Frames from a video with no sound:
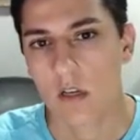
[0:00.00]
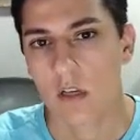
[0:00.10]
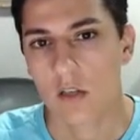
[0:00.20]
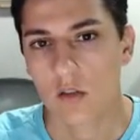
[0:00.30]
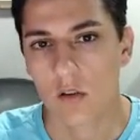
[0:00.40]

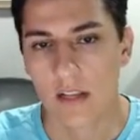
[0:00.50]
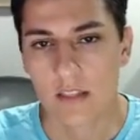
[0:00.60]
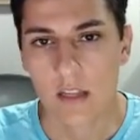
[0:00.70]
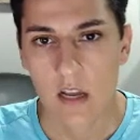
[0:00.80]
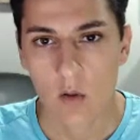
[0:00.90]
So let's
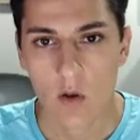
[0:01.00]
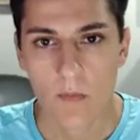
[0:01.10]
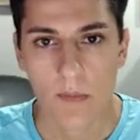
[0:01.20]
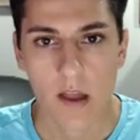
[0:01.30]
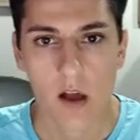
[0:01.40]
take a look
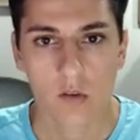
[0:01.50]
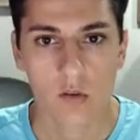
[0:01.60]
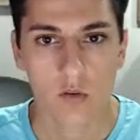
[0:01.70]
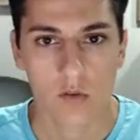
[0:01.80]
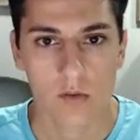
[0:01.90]
how to
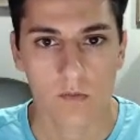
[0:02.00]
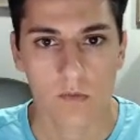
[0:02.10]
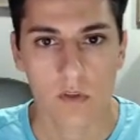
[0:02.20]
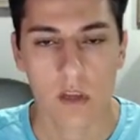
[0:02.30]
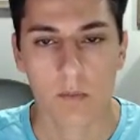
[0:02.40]
use
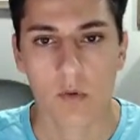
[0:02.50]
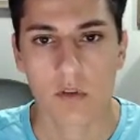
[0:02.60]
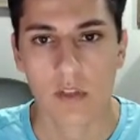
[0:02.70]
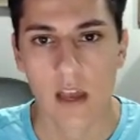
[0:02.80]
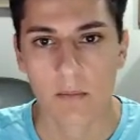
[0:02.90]
the input
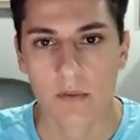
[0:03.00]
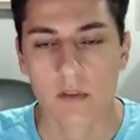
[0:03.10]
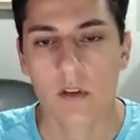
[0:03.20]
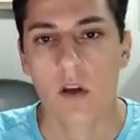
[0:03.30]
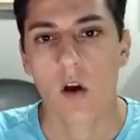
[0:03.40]
types
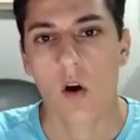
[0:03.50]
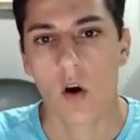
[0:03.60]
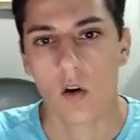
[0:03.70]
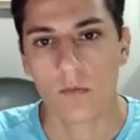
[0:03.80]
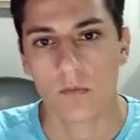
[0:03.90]

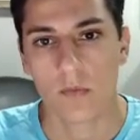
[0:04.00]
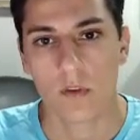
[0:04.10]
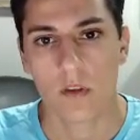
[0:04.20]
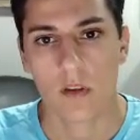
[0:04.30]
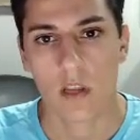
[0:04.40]
on
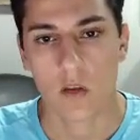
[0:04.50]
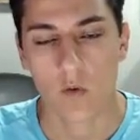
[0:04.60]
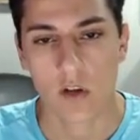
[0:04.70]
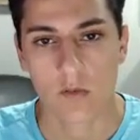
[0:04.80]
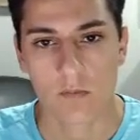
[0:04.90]

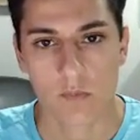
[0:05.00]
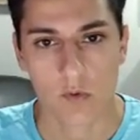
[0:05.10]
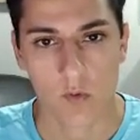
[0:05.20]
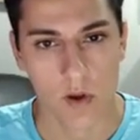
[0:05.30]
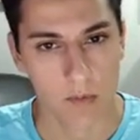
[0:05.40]
Android
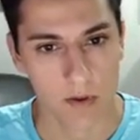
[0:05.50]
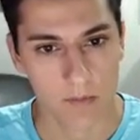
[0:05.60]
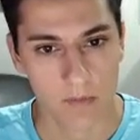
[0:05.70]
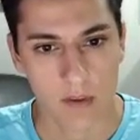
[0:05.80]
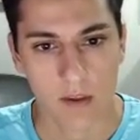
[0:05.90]
program.
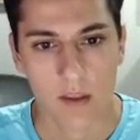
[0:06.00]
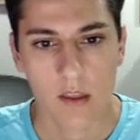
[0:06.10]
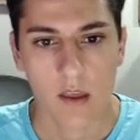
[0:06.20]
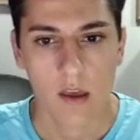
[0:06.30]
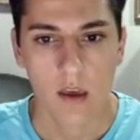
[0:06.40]

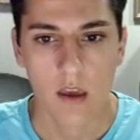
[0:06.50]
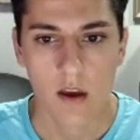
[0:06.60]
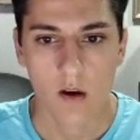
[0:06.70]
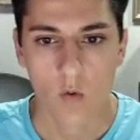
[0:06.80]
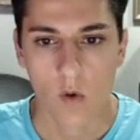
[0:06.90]

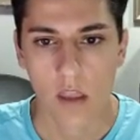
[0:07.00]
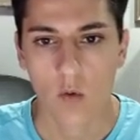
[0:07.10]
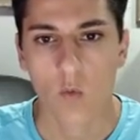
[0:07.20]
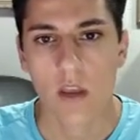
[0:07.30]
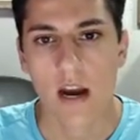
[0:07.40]
Here, when
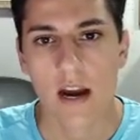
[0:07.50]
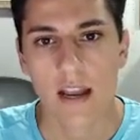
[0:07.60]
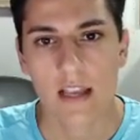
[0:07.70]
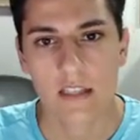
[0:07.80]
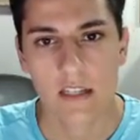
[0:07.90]
we are
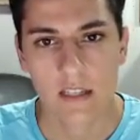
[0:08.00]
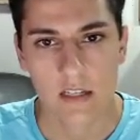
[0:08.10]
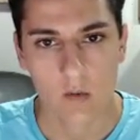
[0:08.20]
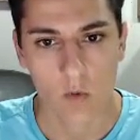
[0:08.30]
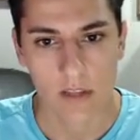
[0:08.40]

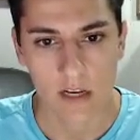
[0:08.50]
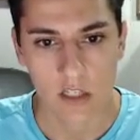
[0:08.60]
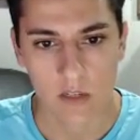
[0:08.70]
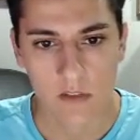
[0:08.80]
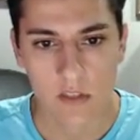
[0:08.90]
editing one
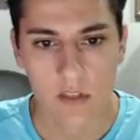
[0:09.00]
activity,